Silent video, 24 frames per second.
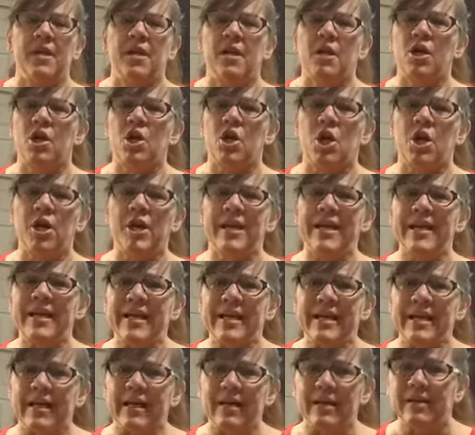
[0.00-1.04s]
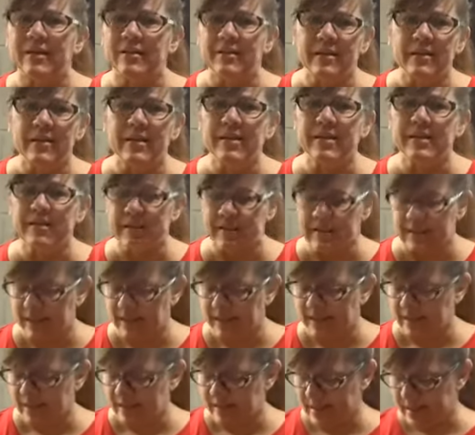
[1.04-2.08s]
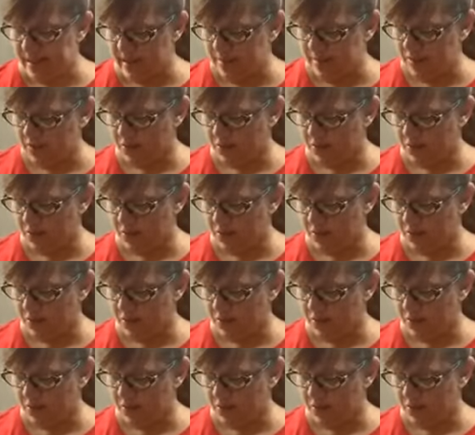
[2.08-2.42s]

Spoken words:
Carnita is the name of the